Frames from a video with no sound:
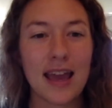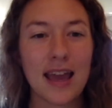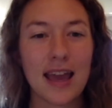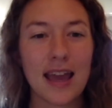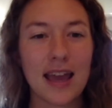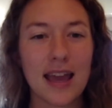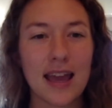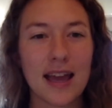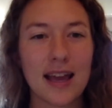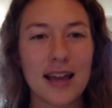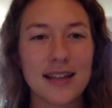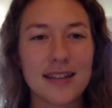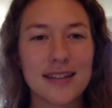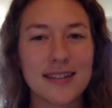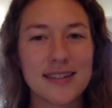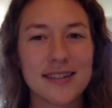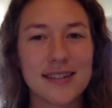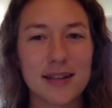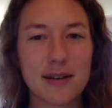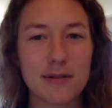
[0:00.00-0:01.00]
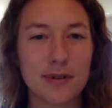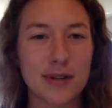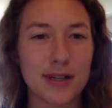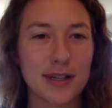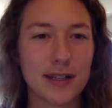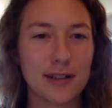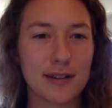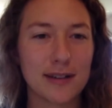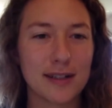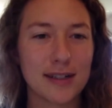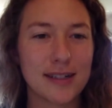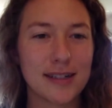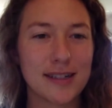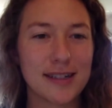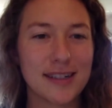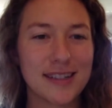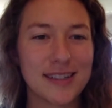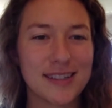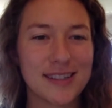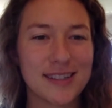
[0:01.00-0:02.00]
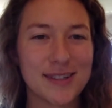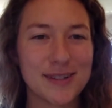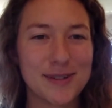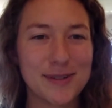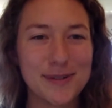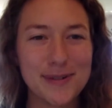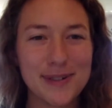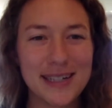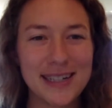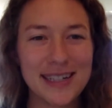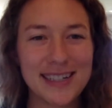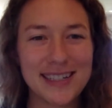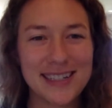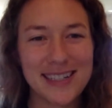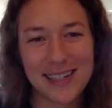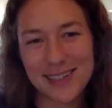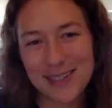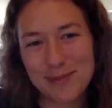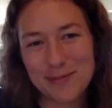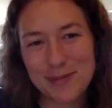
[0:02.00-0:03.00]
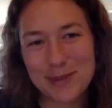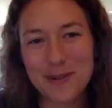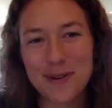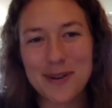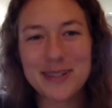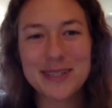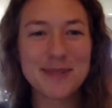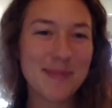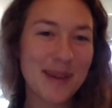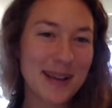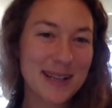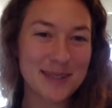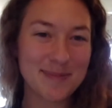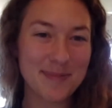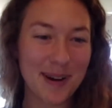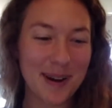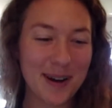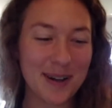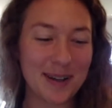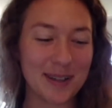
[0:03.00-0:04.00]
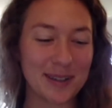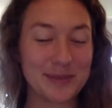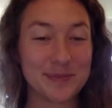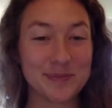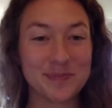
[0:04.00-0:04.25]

and we're going to learn to tell some stories and make some art.